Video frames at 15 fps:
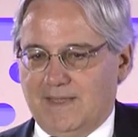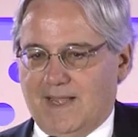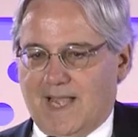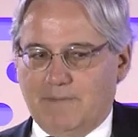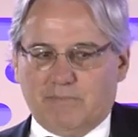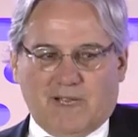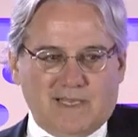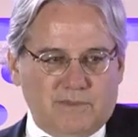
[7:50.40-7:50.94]
I
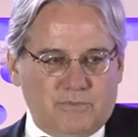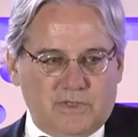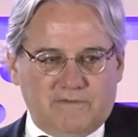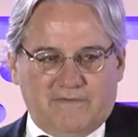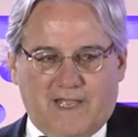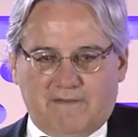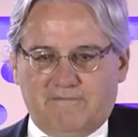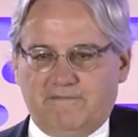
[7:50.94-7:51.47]
probably would have
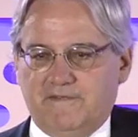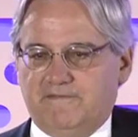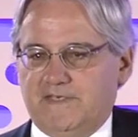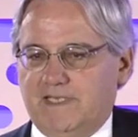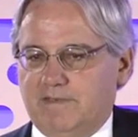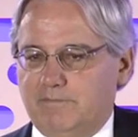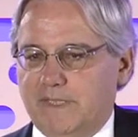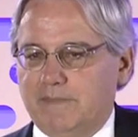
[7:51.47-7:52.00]
had
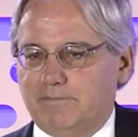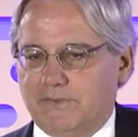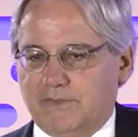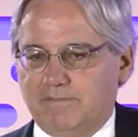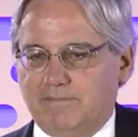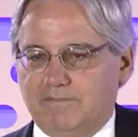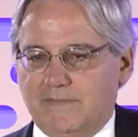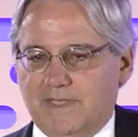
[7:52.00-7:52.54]
15 people
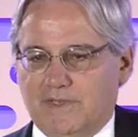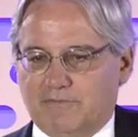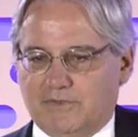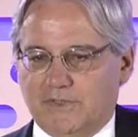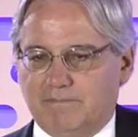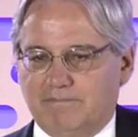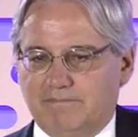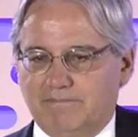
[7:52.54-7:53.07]
in the
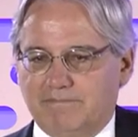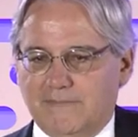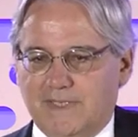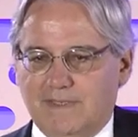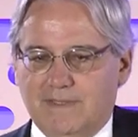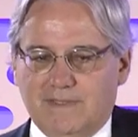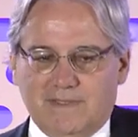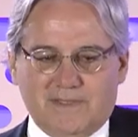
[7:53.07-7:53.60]
room.
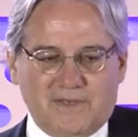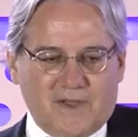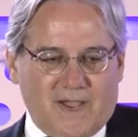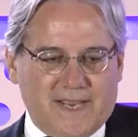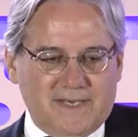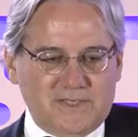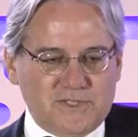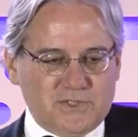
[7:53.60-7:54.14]
The
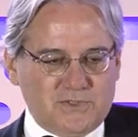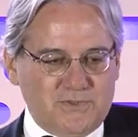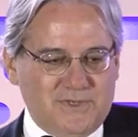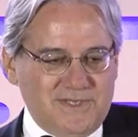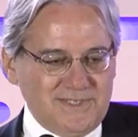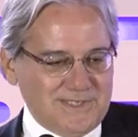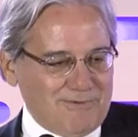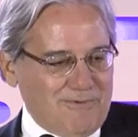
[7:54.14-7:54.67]
9
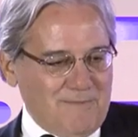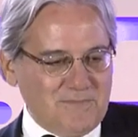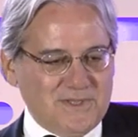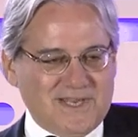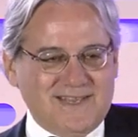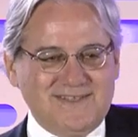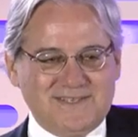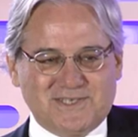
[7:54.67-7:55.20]
students from the
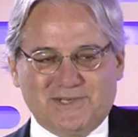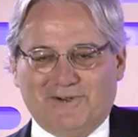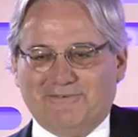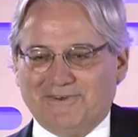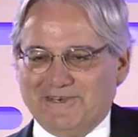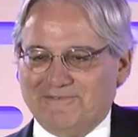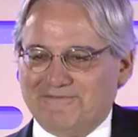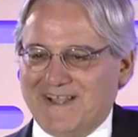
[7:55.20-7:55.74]

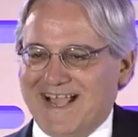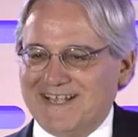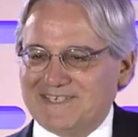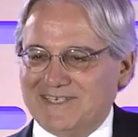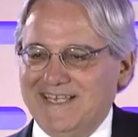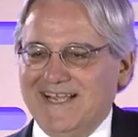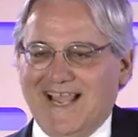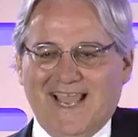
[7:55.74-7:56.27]
conservative
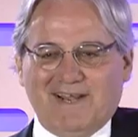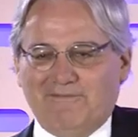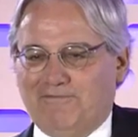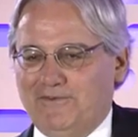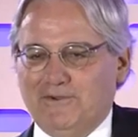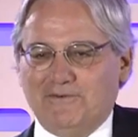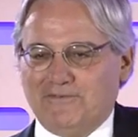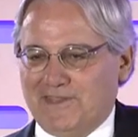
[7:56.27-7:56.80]
Vassar and a
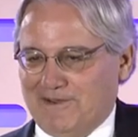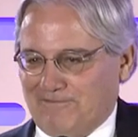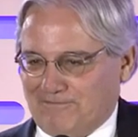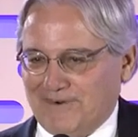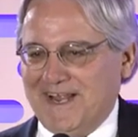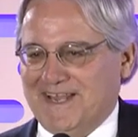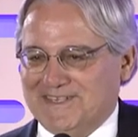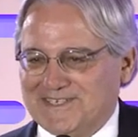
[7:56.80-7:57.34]
few of their
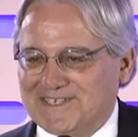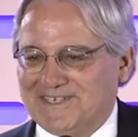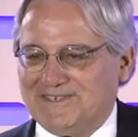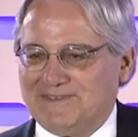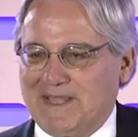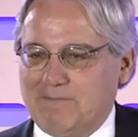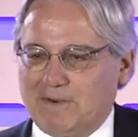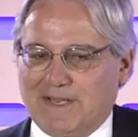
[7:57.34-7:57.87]
friends
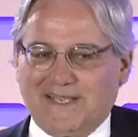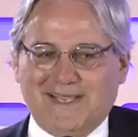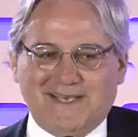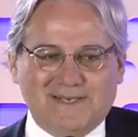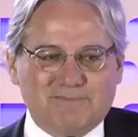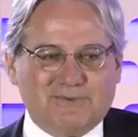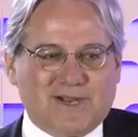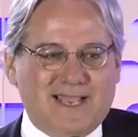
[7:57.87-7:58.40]
who they probably had
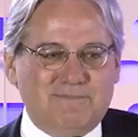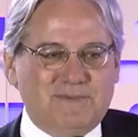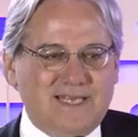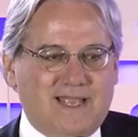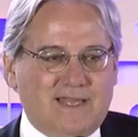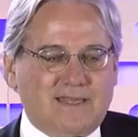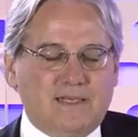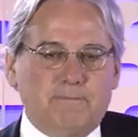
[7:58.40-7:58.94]
to bribe to
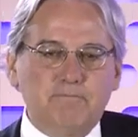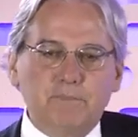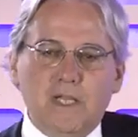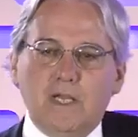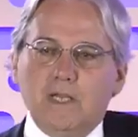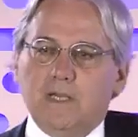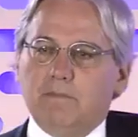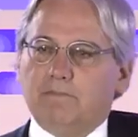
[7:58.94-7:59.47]
get there.
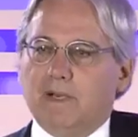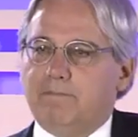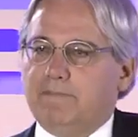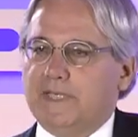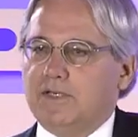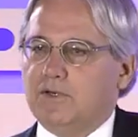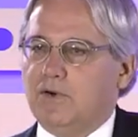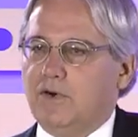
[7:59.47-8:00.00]
But
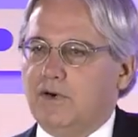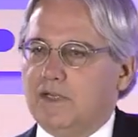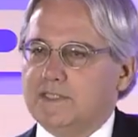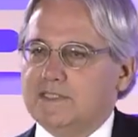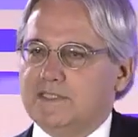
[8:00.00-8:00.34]
because